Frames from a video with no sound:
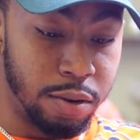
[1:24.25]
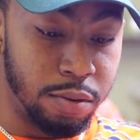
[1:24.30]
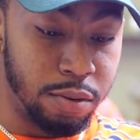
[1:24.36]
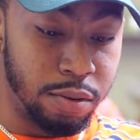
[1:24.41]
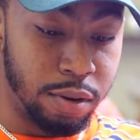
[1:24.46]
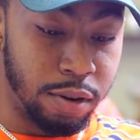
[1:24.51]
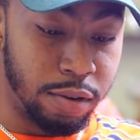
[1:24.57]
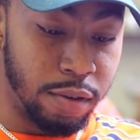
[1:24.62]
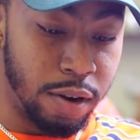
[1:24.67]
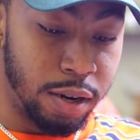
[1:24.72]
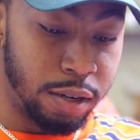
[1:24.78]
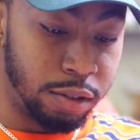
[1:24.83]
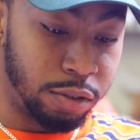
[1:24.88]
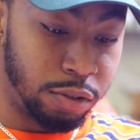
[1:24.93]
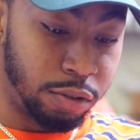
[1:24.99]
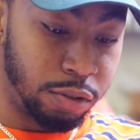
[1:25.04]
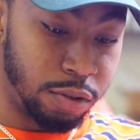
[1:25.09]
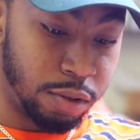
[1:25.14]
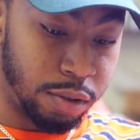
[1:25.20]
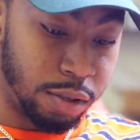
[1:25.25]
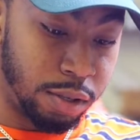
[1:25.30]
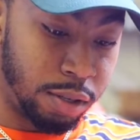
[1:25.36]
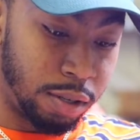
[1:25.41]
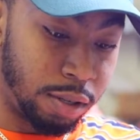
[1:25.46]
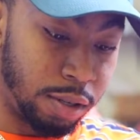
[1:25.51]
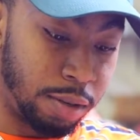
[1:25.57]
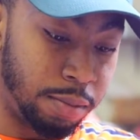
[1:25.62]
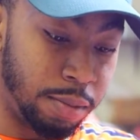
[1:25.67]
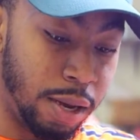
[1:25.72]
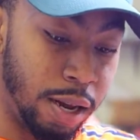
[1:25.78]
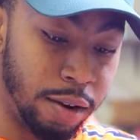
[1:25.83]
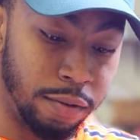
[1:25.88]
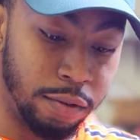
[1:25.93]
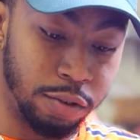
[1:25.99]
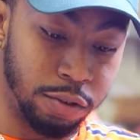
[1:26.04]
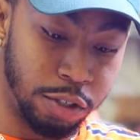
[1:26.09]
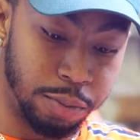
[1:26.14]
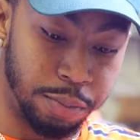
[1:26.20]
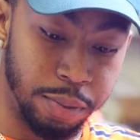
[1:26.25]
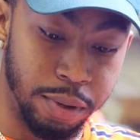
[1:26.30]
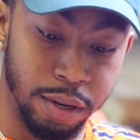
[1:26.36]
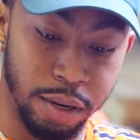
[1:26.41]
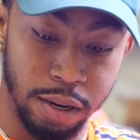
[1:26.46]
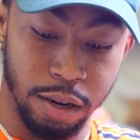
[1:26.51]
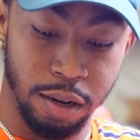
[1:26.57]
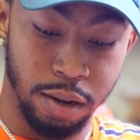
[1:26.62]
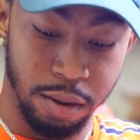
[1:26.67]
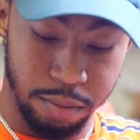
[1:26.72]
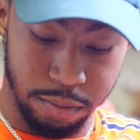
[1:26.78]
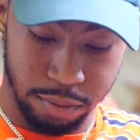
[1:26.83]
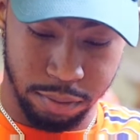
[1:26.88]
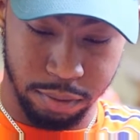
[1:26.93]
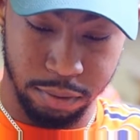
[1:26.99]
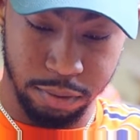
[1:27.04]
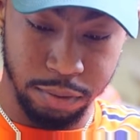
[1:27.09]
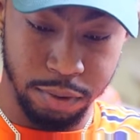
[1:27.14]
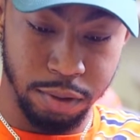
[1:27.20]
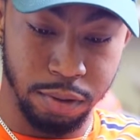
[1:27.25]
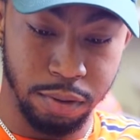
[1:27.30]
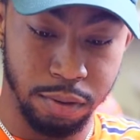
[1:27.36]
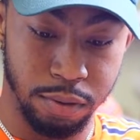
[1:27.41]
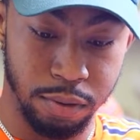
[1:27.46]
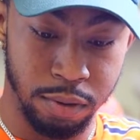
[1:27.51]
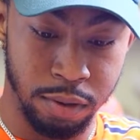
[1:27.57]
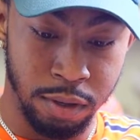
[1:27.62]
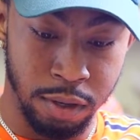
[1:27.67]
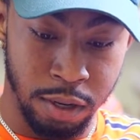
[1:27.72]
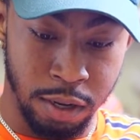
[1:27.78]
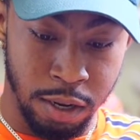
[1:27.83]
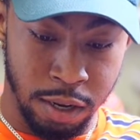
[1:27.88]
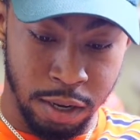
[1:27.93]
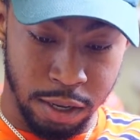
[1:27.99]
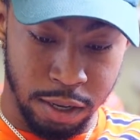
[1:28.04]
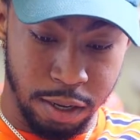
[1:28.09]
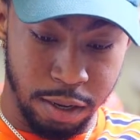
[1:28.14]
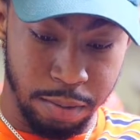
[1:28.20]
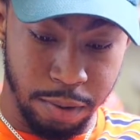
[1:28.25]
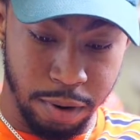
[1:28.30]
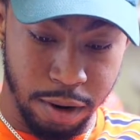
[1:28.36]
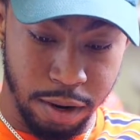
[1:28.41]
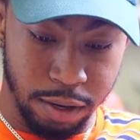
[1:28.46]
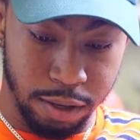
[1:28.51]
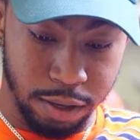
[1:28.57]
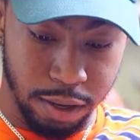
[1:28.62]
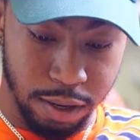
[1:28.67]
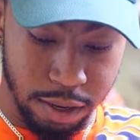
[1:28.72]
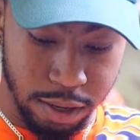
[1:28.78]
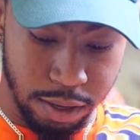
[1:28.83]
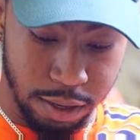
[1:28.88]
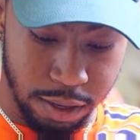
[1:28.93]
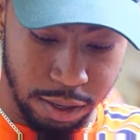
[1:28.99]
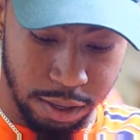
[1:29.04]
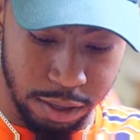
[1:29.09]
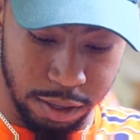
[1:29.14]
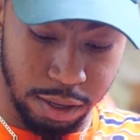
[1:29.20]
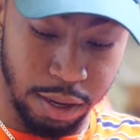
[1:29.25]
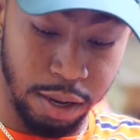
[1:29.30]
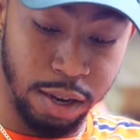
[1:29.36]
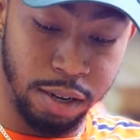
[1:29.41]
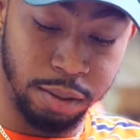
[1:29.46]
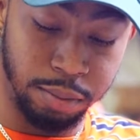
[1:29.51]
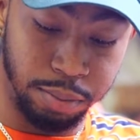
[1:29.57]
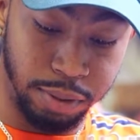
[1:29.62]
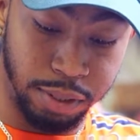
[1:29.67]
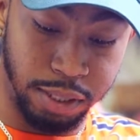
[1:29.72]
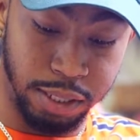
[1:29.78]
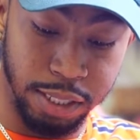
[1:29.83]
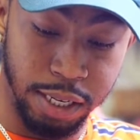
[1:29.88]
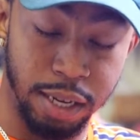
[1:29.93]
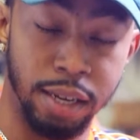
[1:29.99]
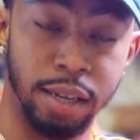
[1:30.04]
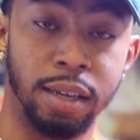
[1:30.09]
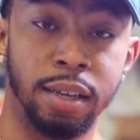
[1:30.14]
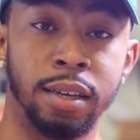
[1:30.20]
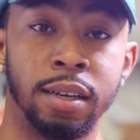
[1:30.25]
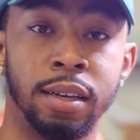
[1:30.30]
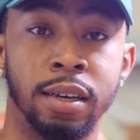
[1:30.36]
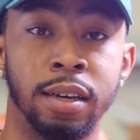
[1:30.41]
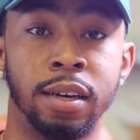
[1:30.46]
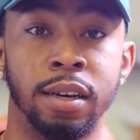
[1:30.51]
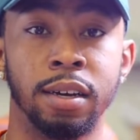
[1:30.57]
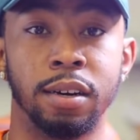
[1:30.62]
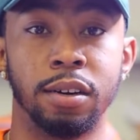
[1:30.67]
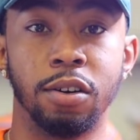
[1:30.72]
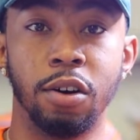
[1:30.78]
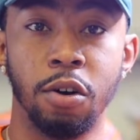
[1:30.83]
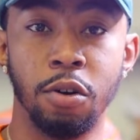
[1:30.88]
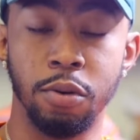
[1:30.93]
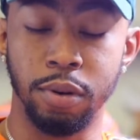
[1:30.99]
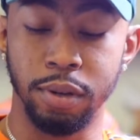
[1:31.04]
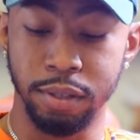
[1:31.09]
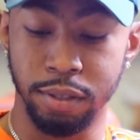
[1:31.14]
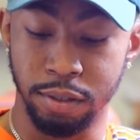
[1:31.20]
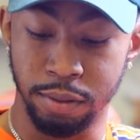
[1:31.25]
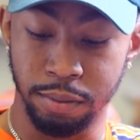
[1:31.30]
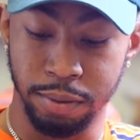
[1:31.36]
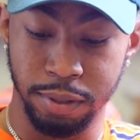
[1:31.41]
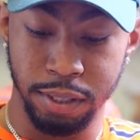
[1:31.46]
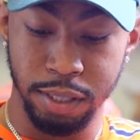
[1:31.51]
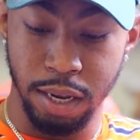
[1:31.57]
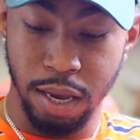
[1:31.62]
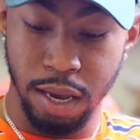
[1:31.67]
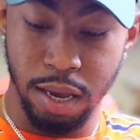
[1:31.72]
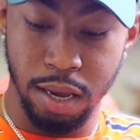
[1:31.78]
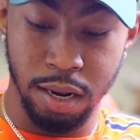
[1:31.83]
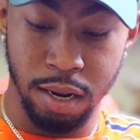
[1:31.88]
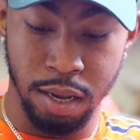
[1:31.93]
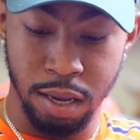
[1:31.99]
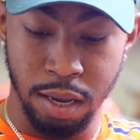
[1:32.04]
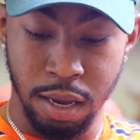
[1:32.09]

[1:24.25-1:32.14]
We're going to get right into it. I'm not even going to speed it up. We're going to keep everything 100% going, you know what I'm saying?